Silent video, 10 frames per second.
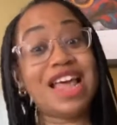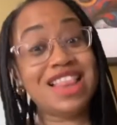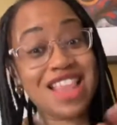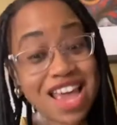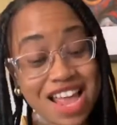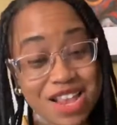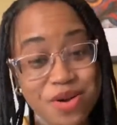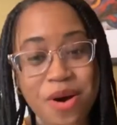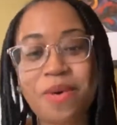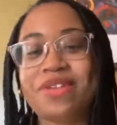And then you
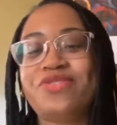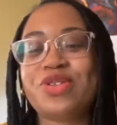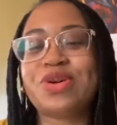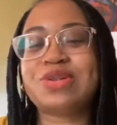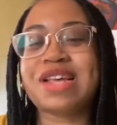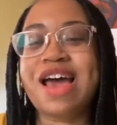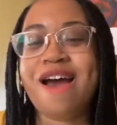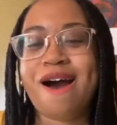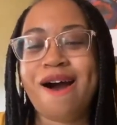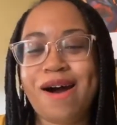go in for those,
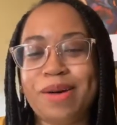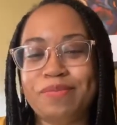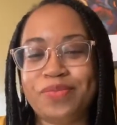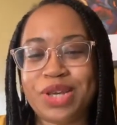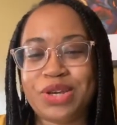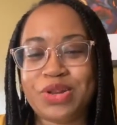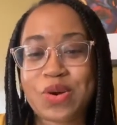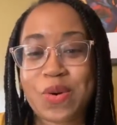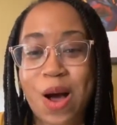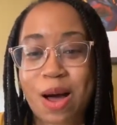
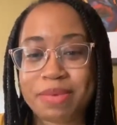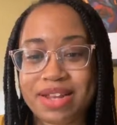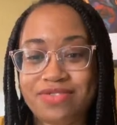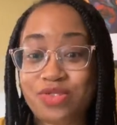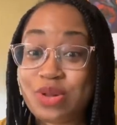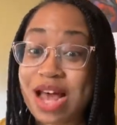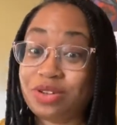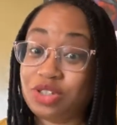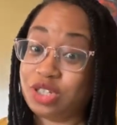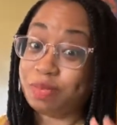common food
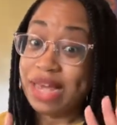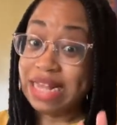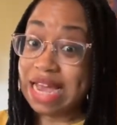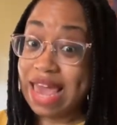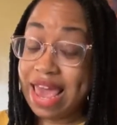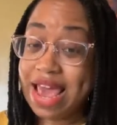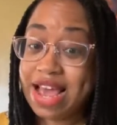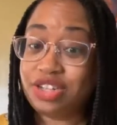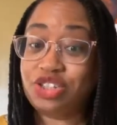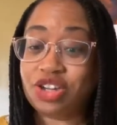allergens, but in an
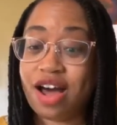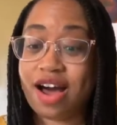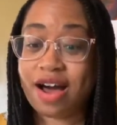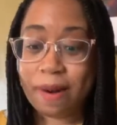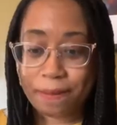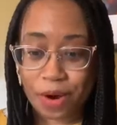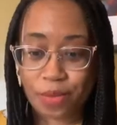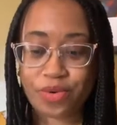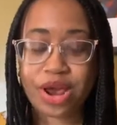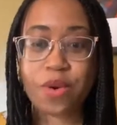age
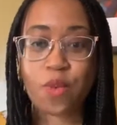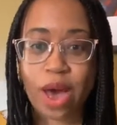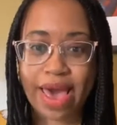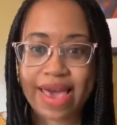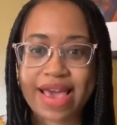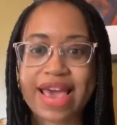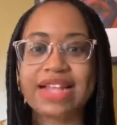appropriate way.